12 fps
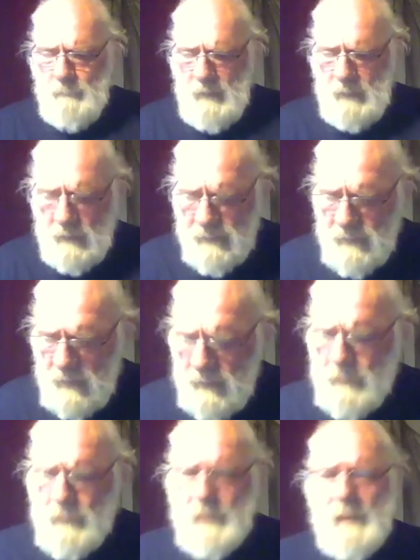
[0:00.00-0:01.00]
I started
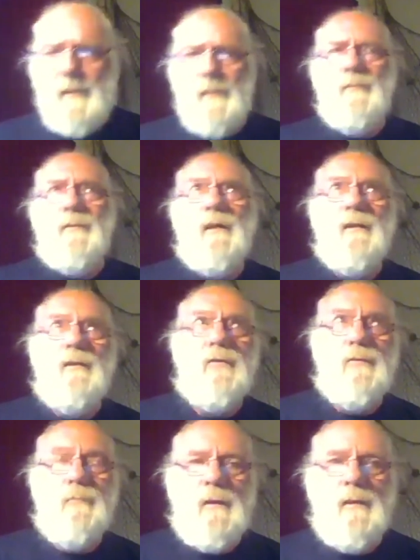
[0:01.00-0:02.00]
tracking tankers
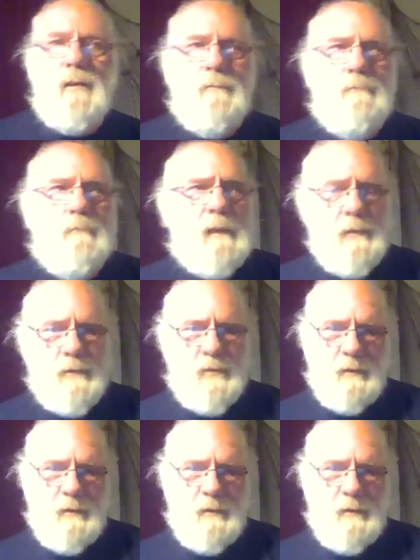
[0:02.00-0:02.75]
back in March.